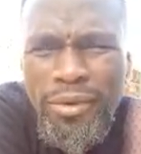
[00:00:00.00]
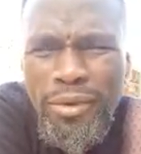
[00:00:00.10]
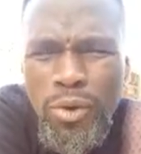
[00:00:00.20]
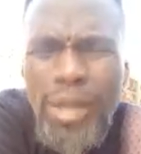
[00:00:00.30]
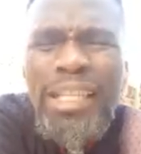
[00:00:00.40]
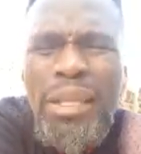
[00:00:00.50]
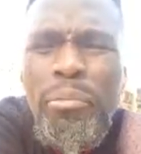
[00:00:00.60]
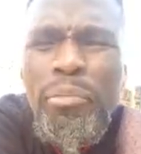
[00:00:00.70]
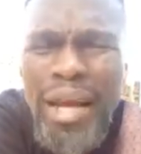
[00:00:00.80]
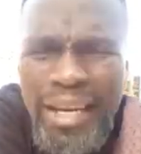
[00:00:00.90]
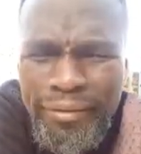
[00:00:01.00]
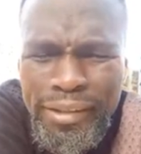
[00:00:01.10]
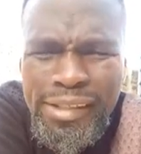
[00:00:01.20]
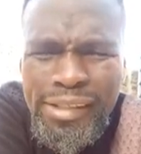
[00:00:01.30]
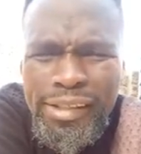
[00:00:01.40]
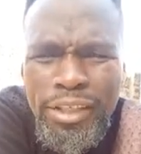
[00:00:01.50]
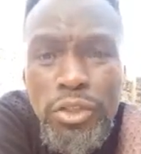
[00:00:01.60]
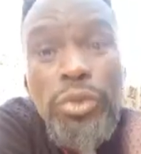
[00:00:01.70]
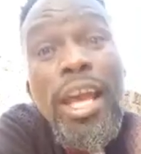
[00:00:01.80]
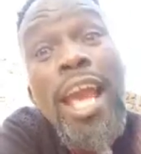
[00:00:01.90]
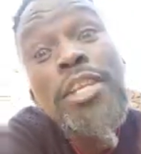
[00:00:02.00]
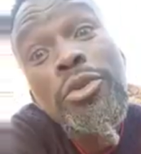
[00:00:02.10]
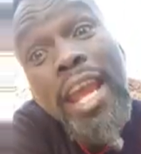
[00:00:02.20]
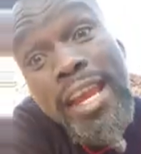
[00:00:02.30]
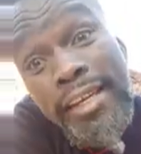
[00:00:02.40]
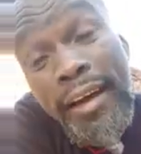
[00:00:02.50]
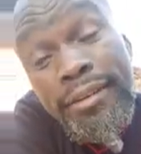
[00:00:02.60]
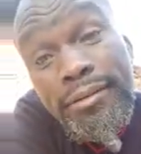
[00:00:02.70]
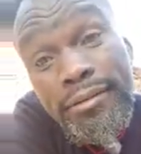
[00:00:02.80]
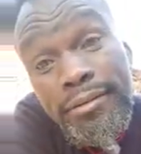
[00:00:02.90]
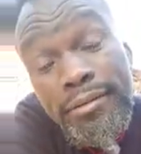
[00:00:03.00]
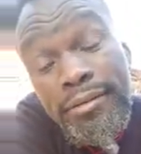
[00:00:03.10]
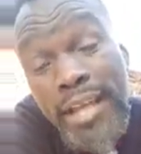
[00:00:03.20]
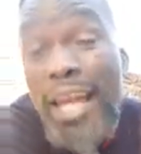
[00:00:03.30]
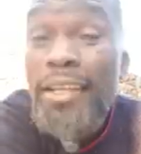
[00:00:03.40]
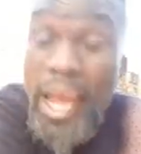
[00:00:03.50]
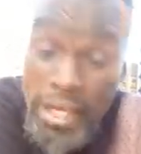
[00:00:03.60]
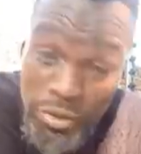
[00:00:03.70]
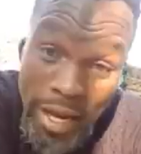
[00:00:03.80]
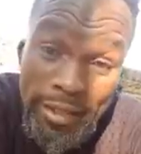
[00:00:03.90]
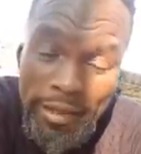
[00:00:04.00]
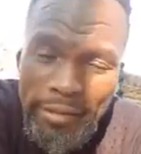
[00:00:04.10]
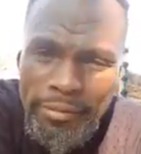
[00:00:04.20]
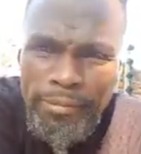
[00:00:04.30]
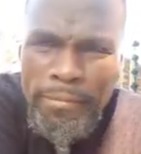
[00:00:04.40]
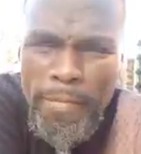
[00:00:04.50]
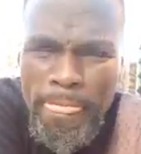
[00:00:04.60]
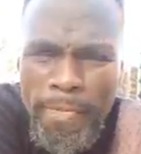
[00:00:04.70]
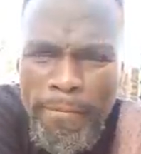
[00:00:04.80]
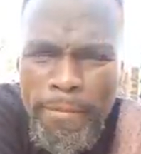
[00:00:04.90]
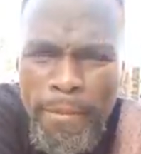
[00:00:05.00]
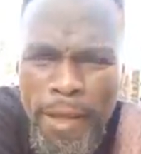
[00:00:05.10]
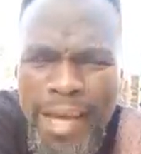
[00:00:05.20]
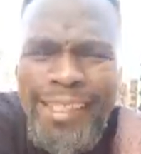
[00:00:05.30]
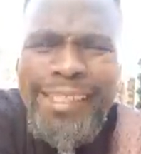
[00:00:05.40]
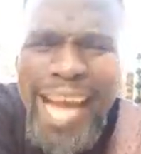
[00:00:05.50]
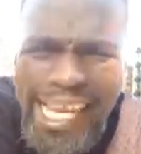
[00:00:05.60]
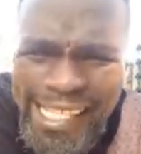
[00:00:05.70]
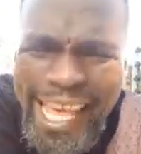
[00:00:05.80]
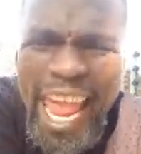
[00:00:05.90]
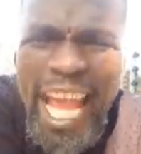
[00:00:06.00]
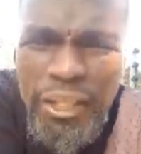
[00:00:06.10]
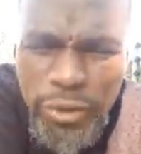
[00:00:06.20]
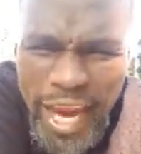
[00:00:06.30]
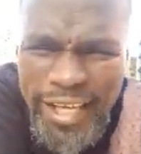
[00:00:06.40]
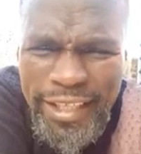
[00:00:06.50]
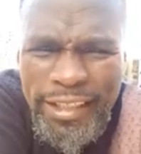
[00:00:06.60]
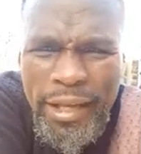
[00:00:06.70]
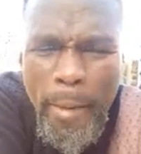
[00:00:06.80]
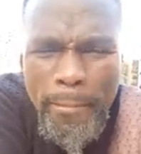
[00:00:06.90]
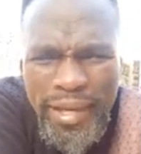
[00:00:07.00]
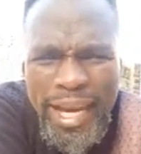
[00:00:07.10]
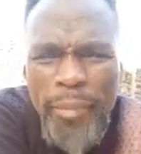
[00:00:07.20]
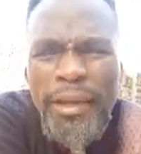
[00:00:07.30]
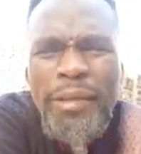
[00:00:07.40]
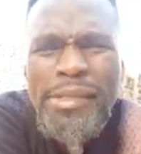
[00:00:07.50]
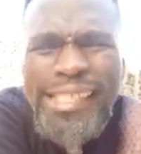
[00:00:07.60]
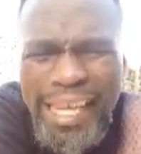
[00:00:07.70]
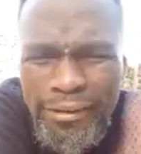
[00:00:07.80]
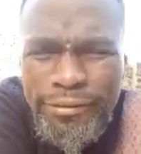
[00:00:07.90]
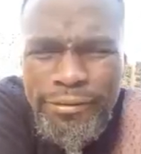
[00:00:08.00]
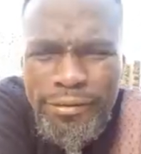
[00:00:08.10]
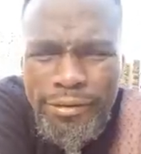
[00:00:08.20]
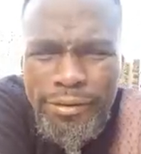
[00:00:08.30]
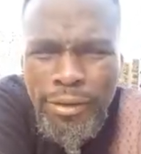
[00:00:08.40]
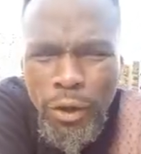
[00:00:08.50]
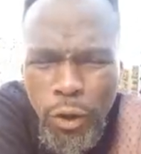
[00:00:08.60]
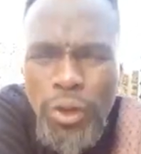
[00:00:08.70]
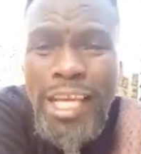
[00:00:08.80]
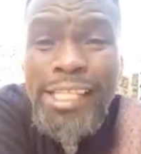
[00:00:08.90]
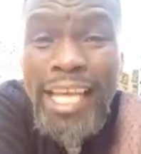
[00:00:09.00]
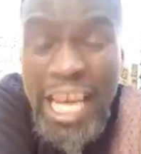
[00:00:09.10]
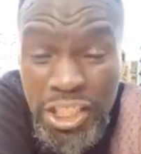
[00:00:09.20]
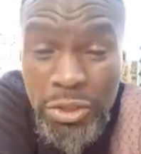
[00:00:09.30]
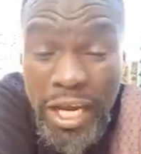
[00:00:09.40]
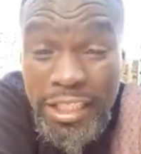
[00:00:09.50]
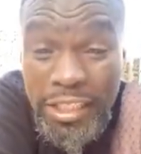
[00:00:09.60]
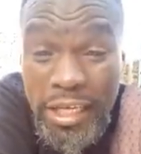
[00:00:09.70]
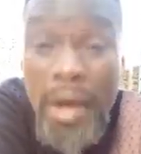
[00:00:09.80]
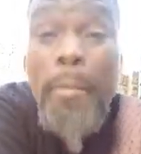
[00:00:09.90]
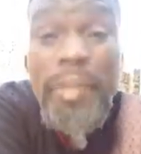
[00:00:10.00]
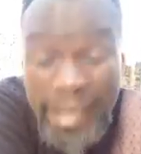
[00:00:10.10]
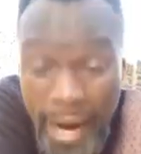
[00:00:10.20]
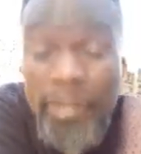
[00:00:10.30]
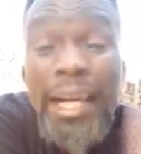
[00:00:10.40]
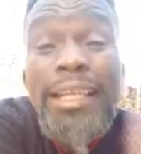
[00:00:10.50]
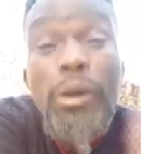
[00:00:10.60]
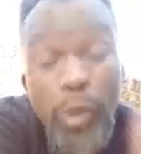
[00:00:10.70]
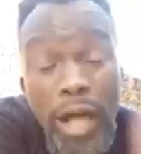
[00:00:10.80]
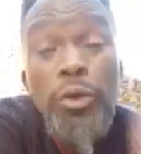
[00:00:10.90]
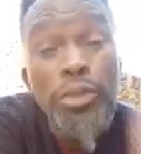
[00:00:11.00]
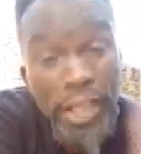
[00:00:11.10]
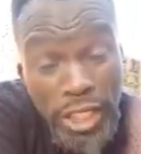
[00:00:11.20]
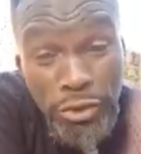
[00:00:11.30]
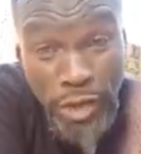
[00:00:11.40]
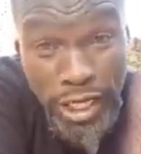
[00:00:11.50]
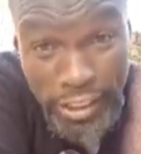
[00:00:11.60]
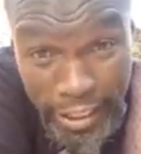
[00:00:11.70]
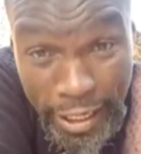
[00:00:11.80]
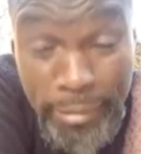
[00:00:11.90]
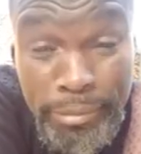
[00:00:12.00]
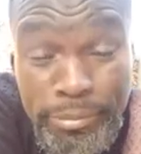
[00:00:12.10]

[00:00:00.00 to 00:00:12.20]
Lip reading: What are the benefits to the educator and the educated? Does the educated become himself, or does the educated become like the one who is educating him?